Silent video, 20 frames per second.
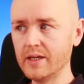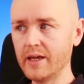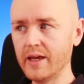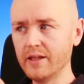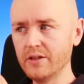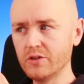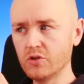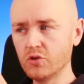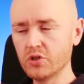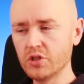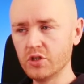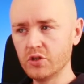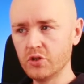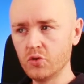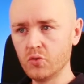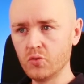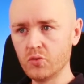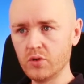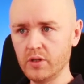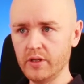enters
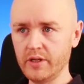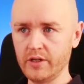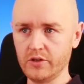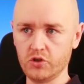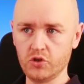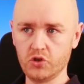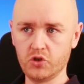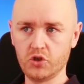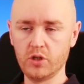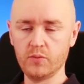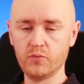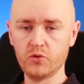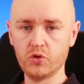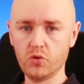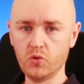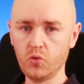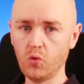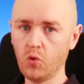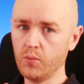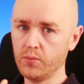into relationships,
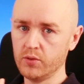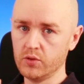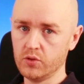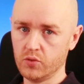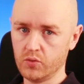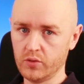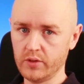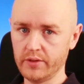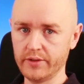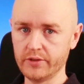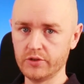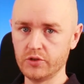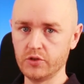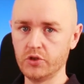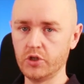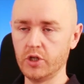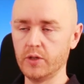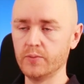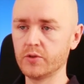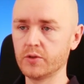they're open to
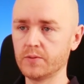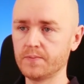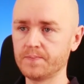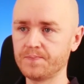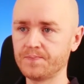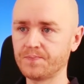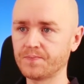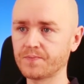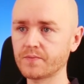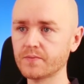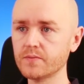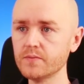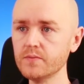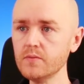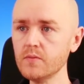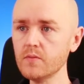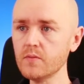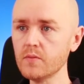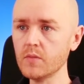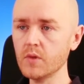relationships,
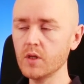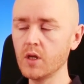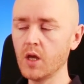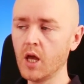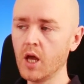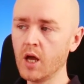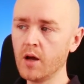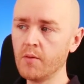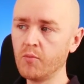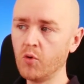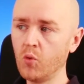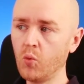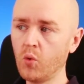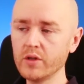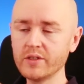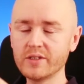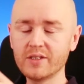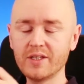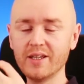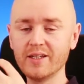but
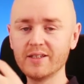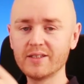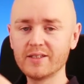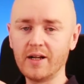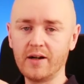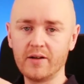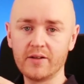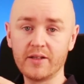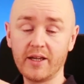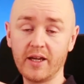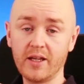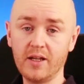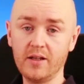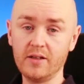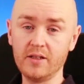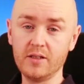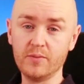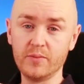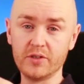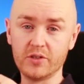once things start to get a
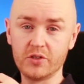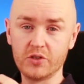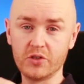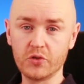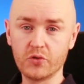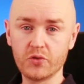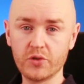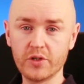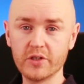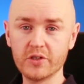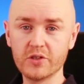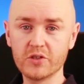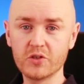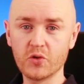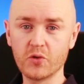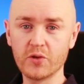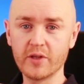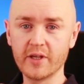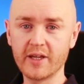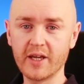little bit serious
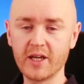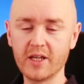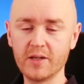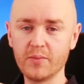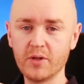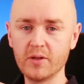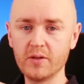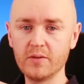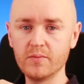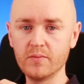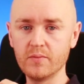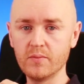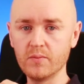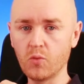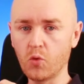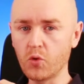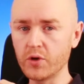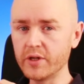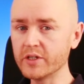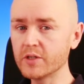or they get a bit
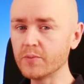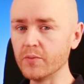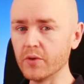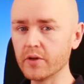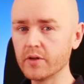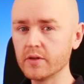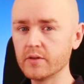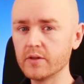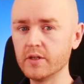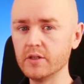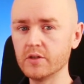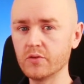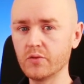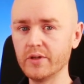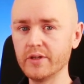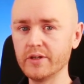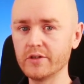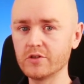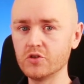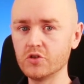more intimate in the
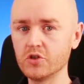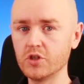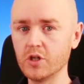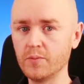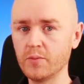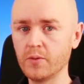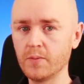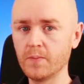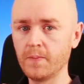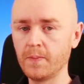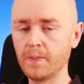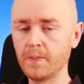relationship,